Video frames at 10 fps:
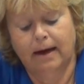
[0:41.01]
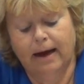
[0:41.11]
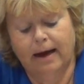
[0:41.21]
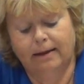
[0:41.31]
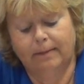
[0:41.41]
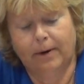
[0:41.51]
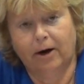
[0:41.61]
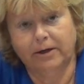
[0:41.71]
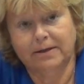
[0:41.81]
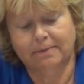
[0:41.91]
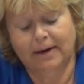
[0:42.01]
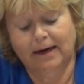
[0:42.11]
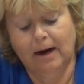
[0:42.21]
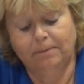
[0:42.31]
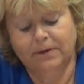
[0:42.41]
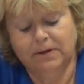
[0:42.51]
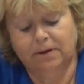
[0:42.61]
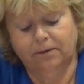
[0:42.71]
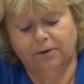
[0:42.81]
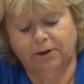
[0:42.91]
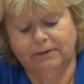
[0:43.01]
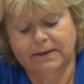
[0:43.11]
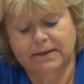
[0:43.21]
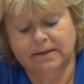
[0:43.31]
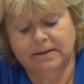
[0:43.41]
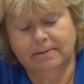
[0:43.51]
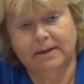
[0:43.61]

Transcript: and the parts that make up the central nervous system,